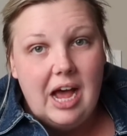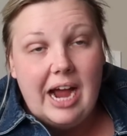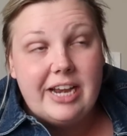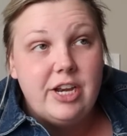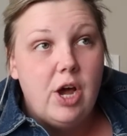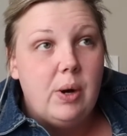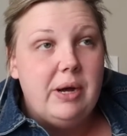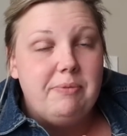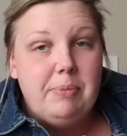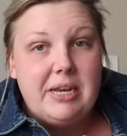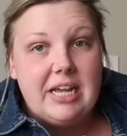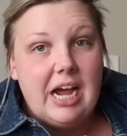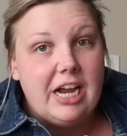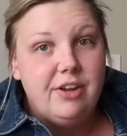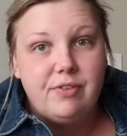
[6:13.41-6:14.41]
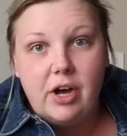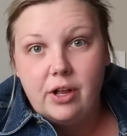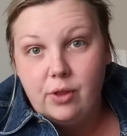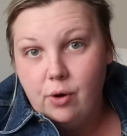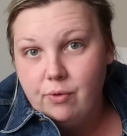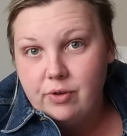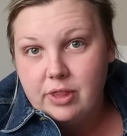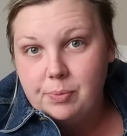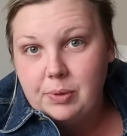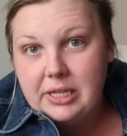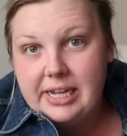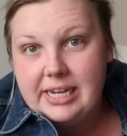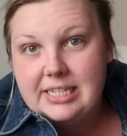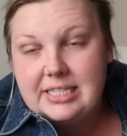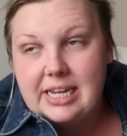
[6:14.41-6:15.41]
I know I've been kind of all over the
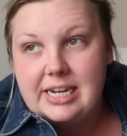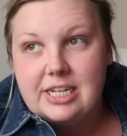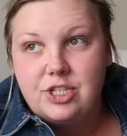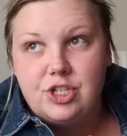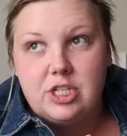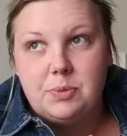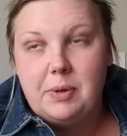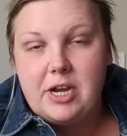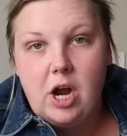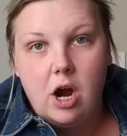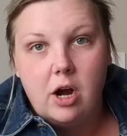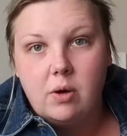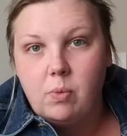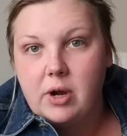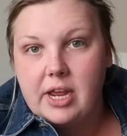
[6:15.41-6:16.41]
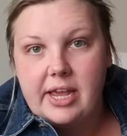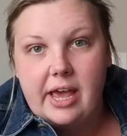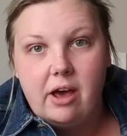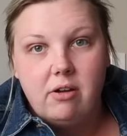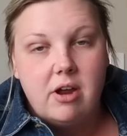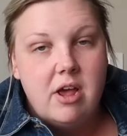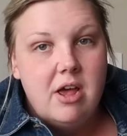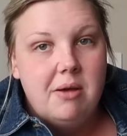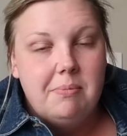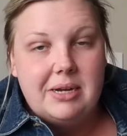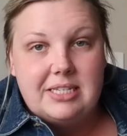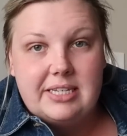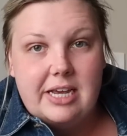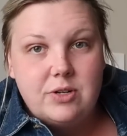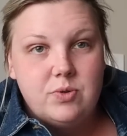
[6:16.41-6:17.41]
place and it's just been hard working out my
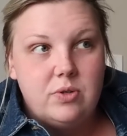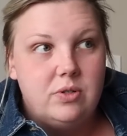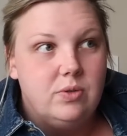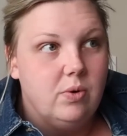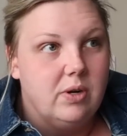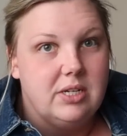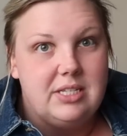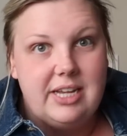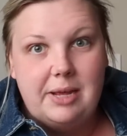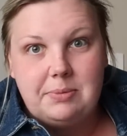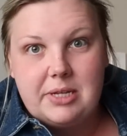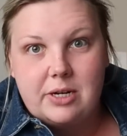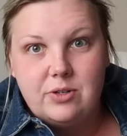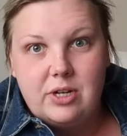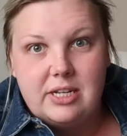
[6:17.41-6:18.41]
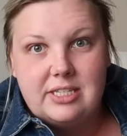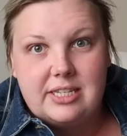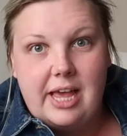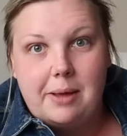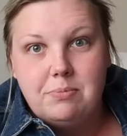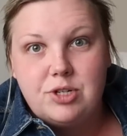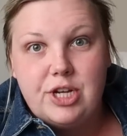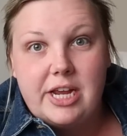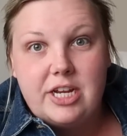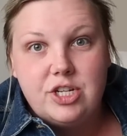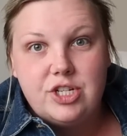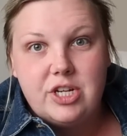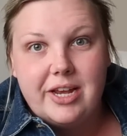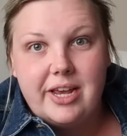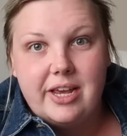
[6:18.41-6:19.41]
schedule. Nora's nap schedule has kept
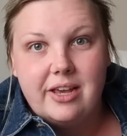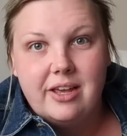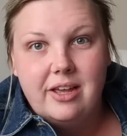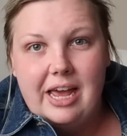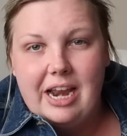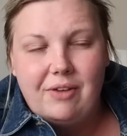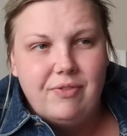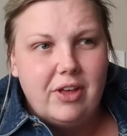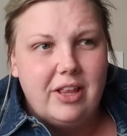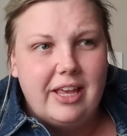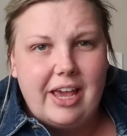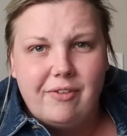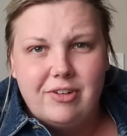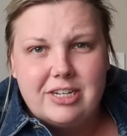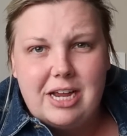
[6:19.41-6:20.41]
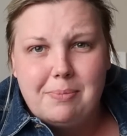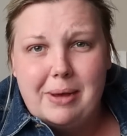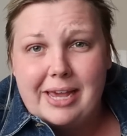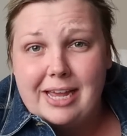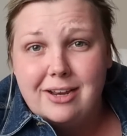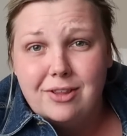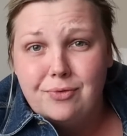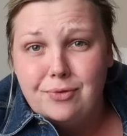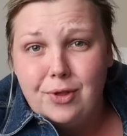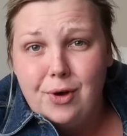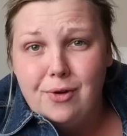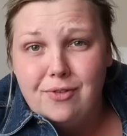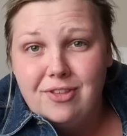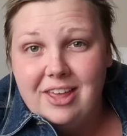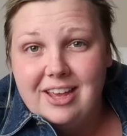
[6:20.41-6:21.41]
changing and I feel like every time I get into the
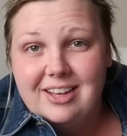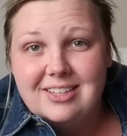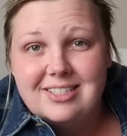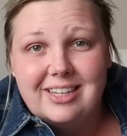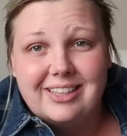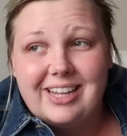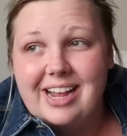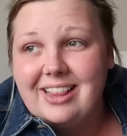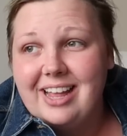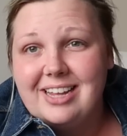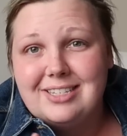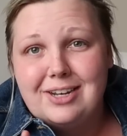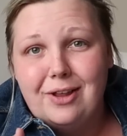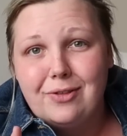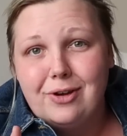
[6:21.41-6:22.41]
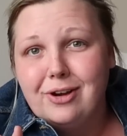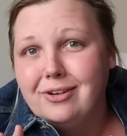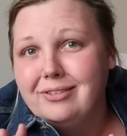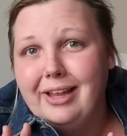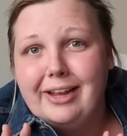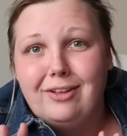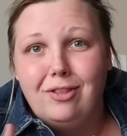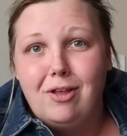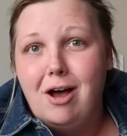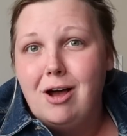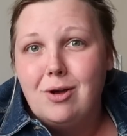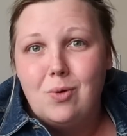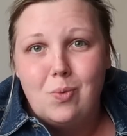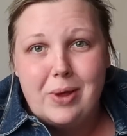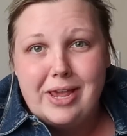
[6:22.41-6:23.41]
flow of things, Lila has another like
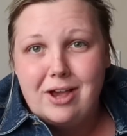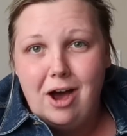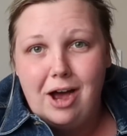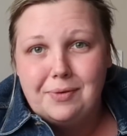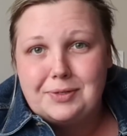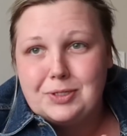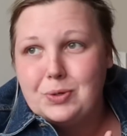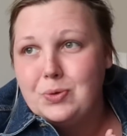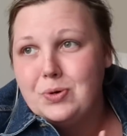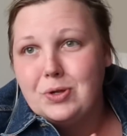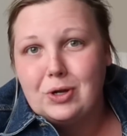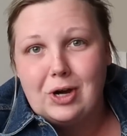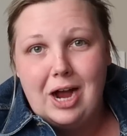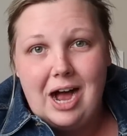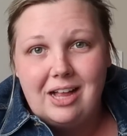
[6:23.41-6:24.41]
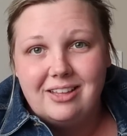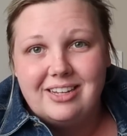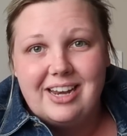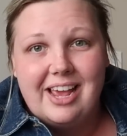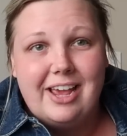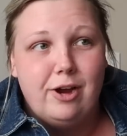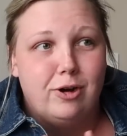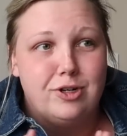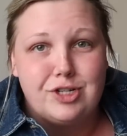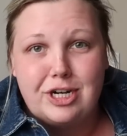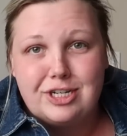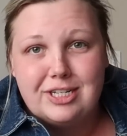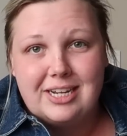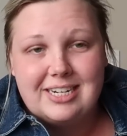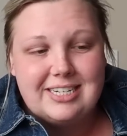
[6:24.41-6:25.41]
long week off school or holiday or
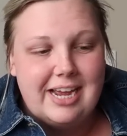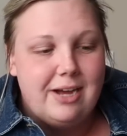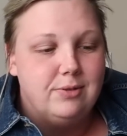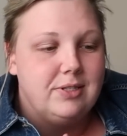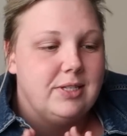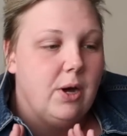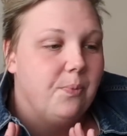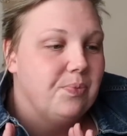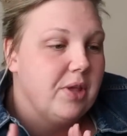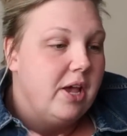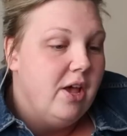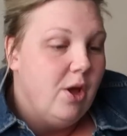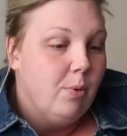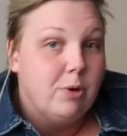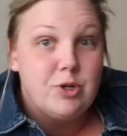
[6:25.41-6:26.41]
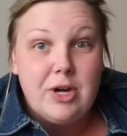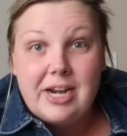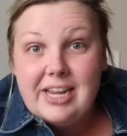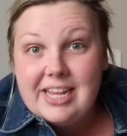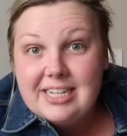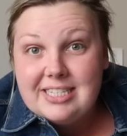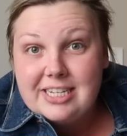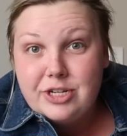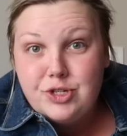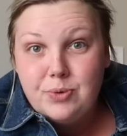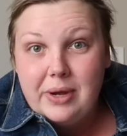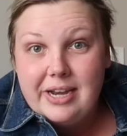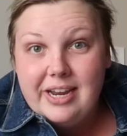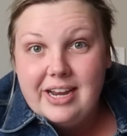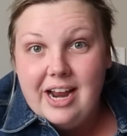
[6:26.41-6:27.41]
Josh is out of town. So we're trying to get
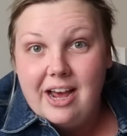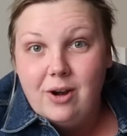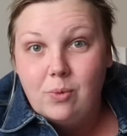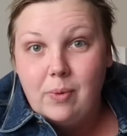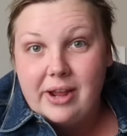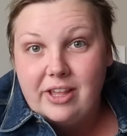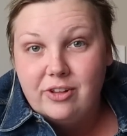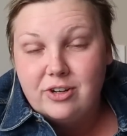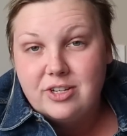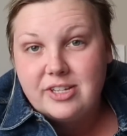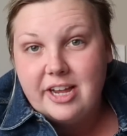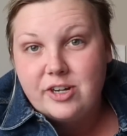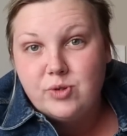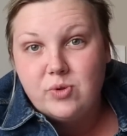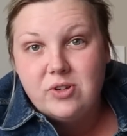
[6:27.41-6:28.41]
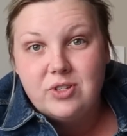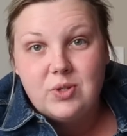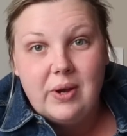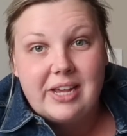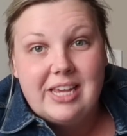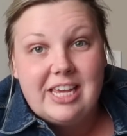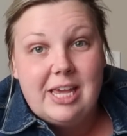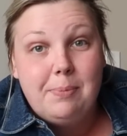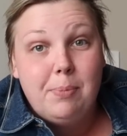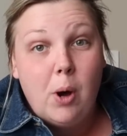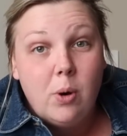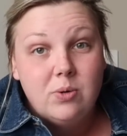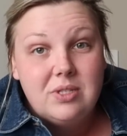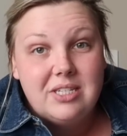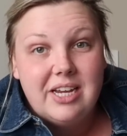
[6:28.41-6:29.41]
situated on a regular schedule so I can keep
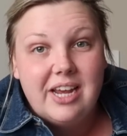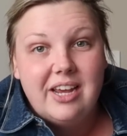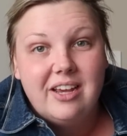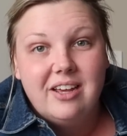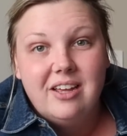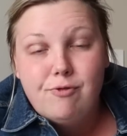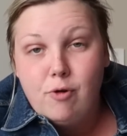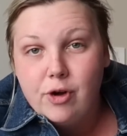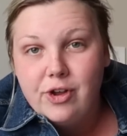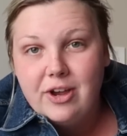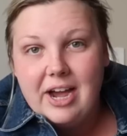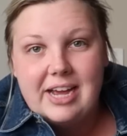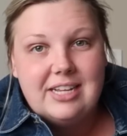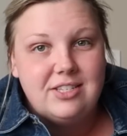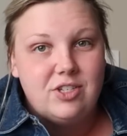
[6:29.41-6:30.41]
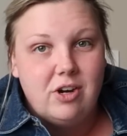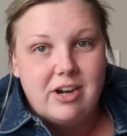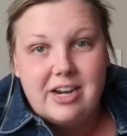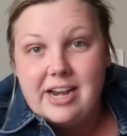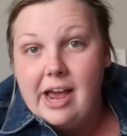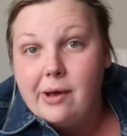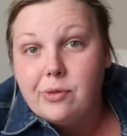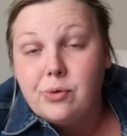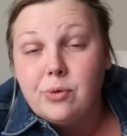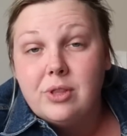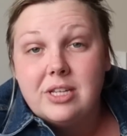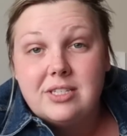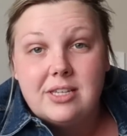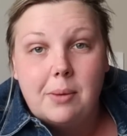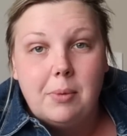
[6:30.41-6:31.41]
posting for you guys starting now through
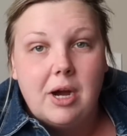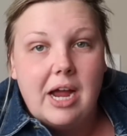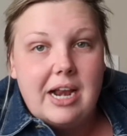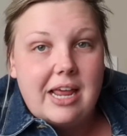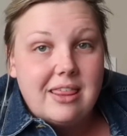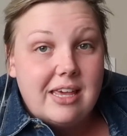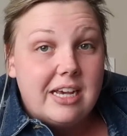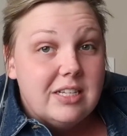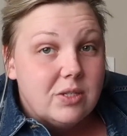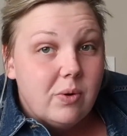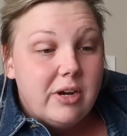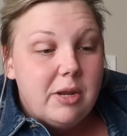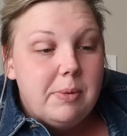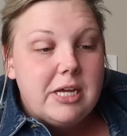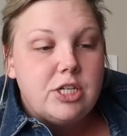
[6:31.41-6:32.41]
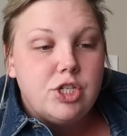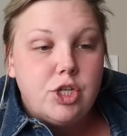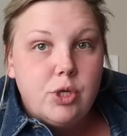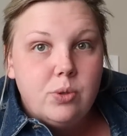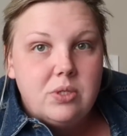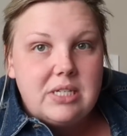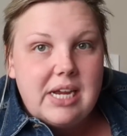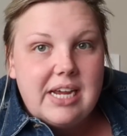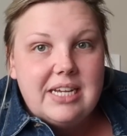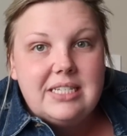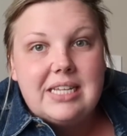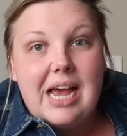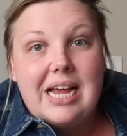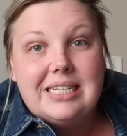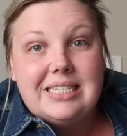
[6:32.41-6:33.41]
the summer. And I think it's going to be
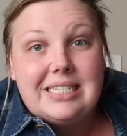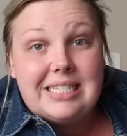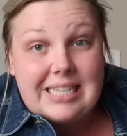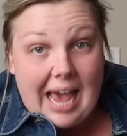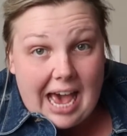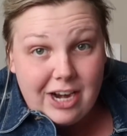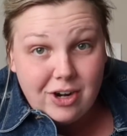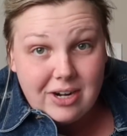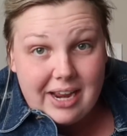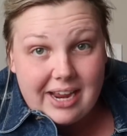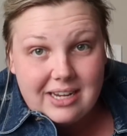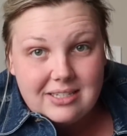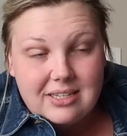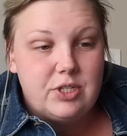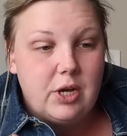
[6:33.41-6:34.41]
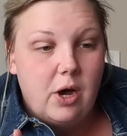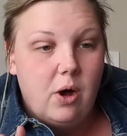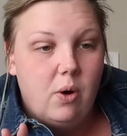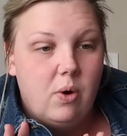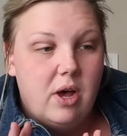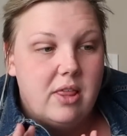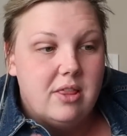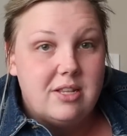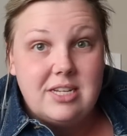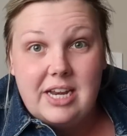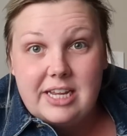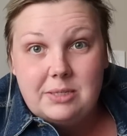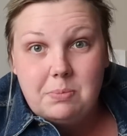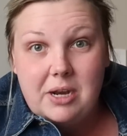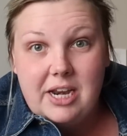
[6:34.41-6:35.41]
Tuesdays and Saturdays. So
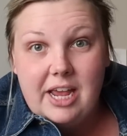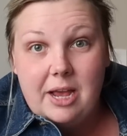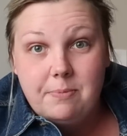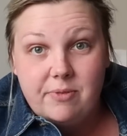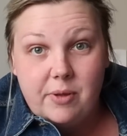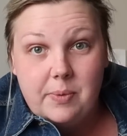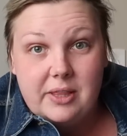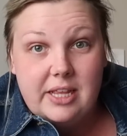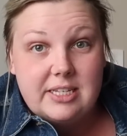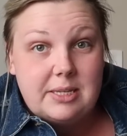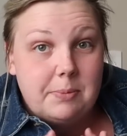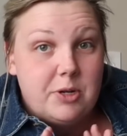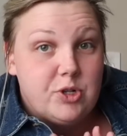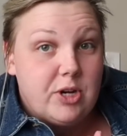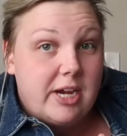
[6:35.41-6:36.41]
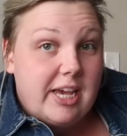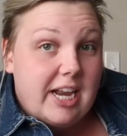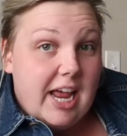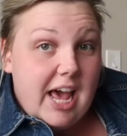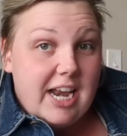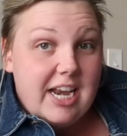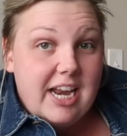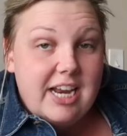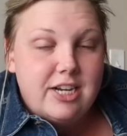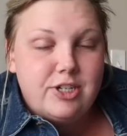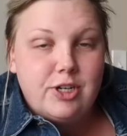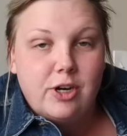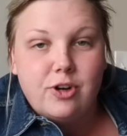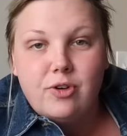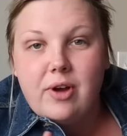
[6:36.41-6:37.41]
today's Monday, I'm filming this. I'm gonna try and get it
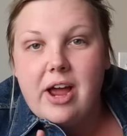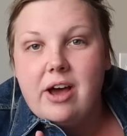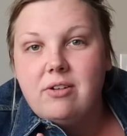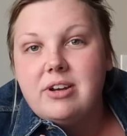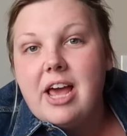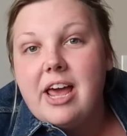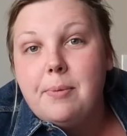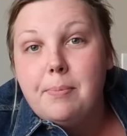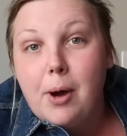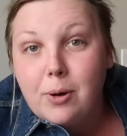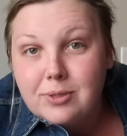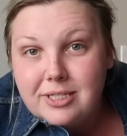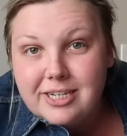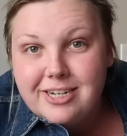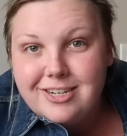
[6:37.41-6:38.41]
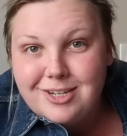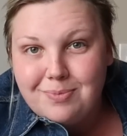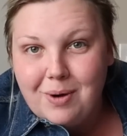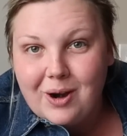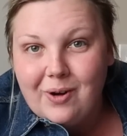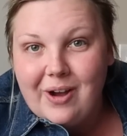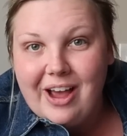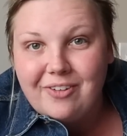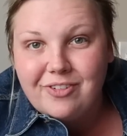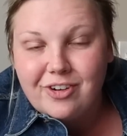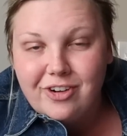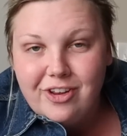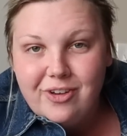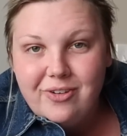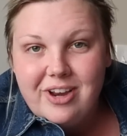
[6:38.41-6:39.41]
edited, turned around and posted tomorrow
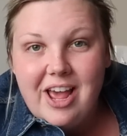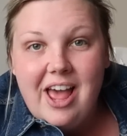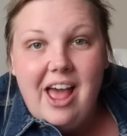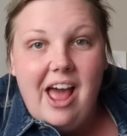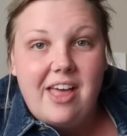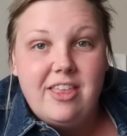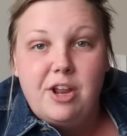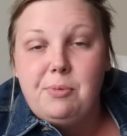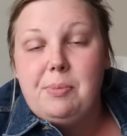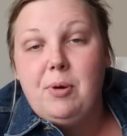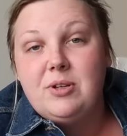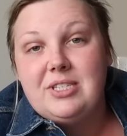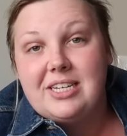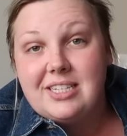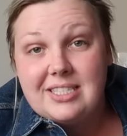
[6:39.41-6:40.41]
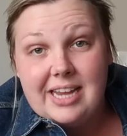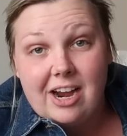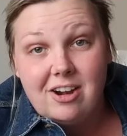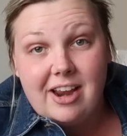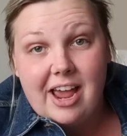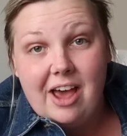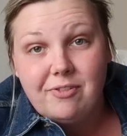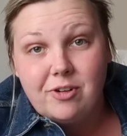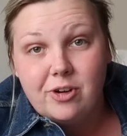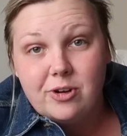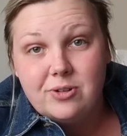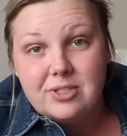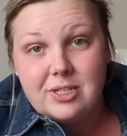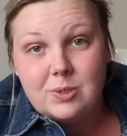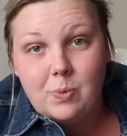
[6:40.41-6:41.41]
afternoon. And then I'll be posting Saturday
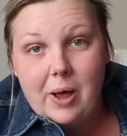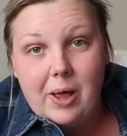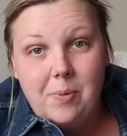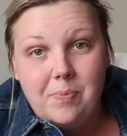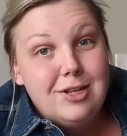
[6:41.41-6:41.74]
afternoons as well.